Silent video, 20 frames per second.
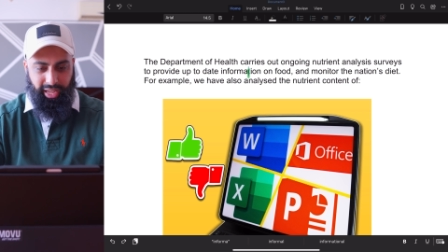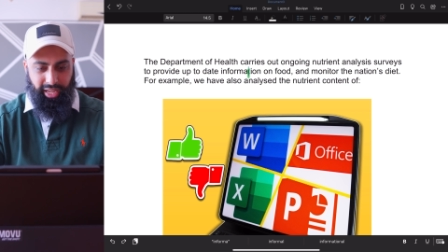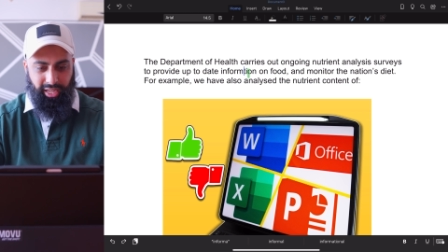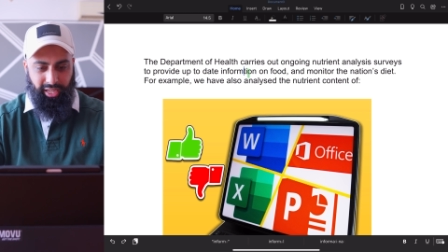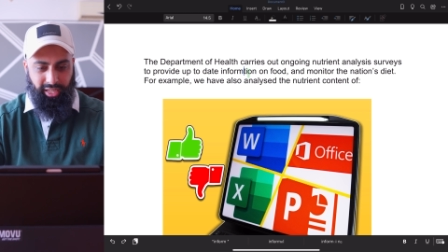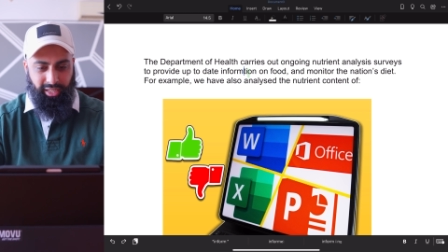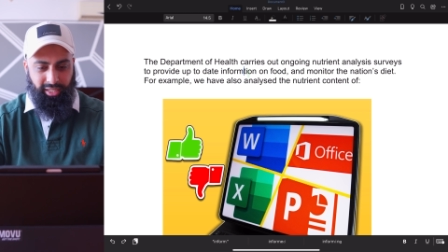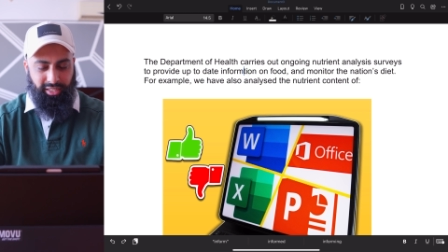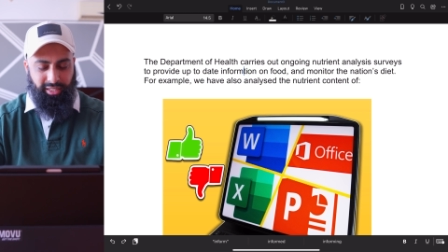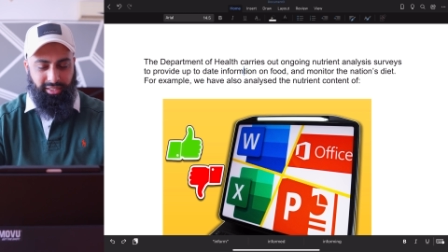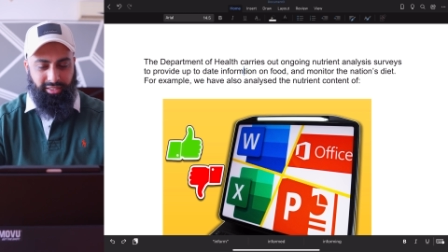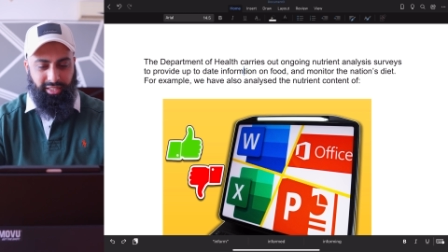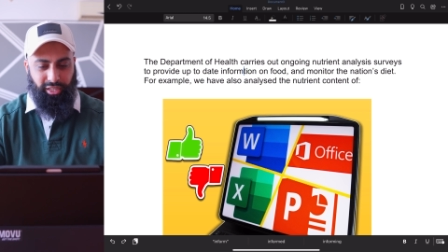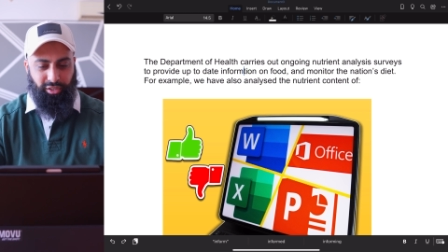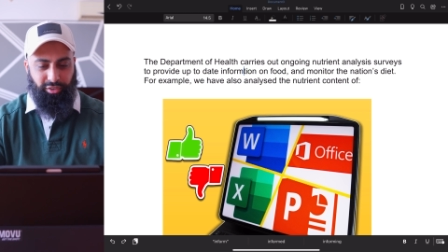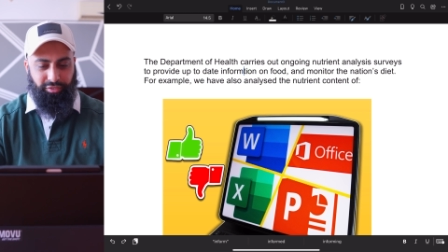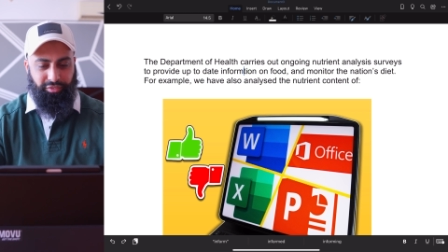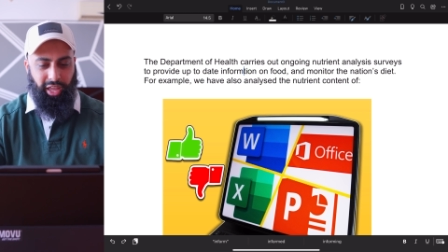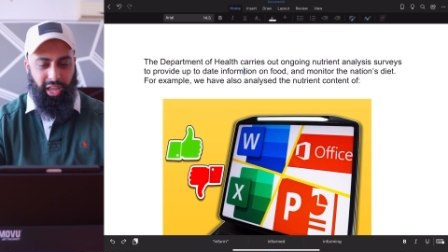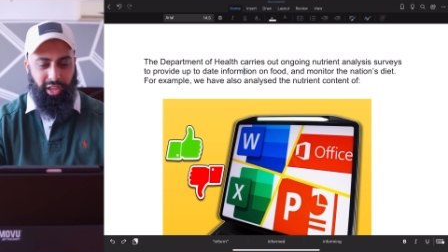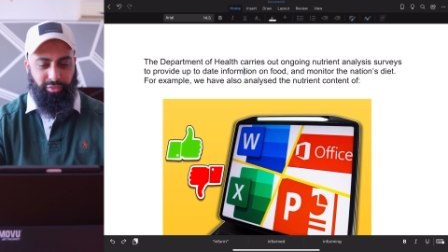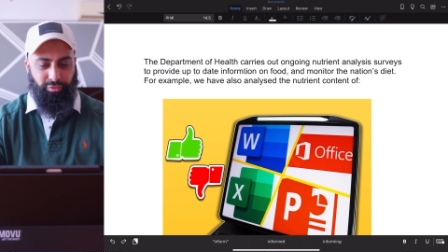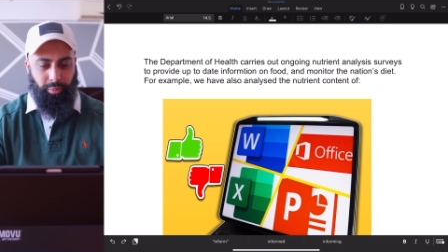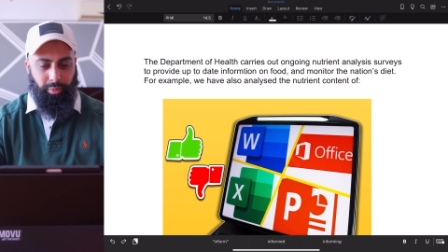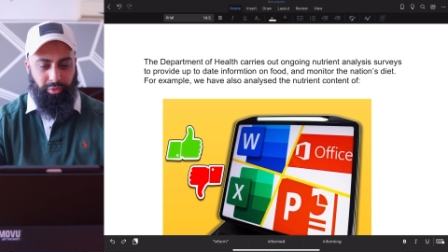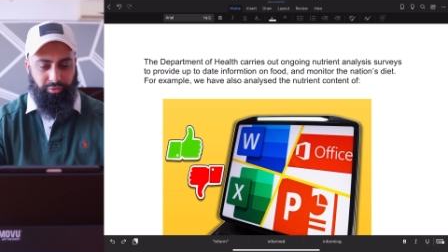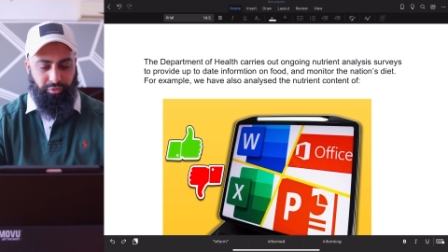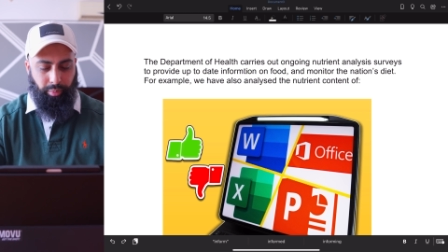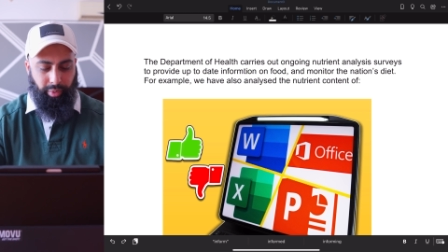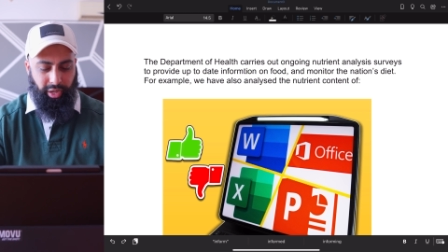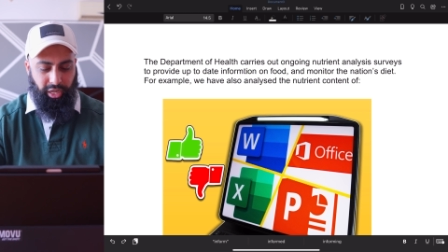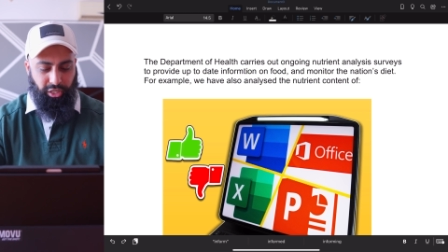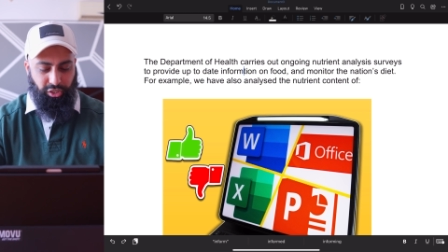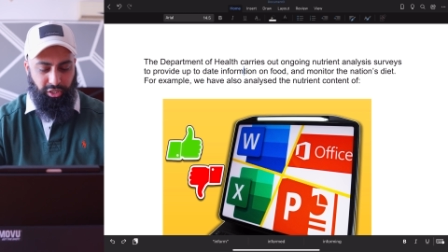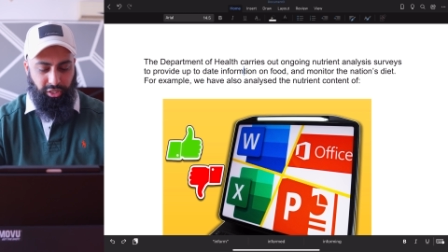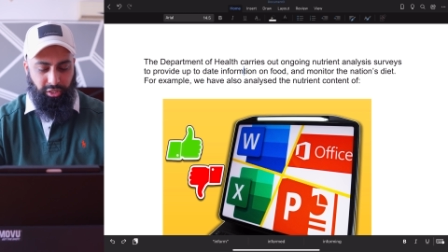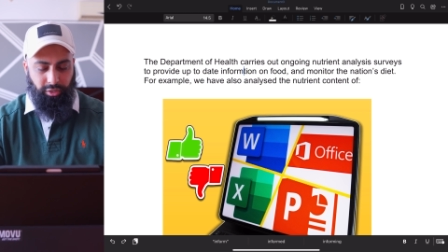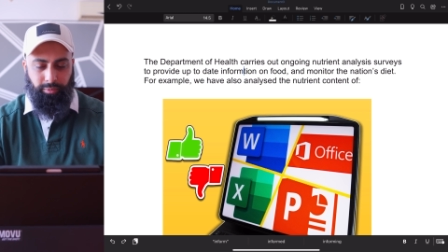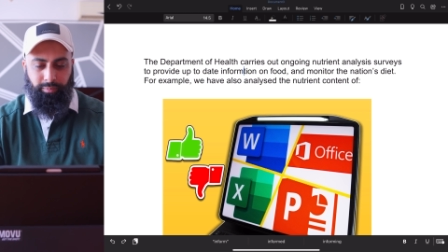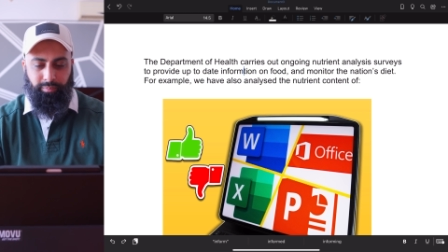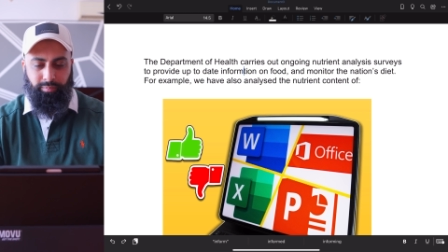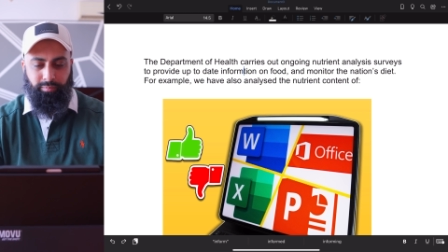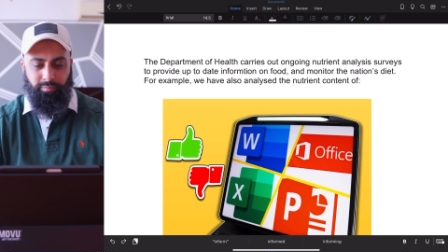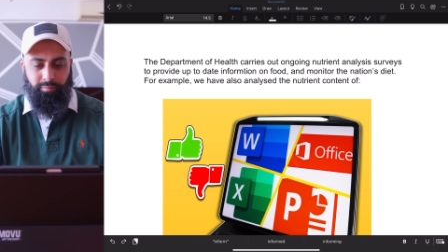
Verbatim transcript: A, take off the A from information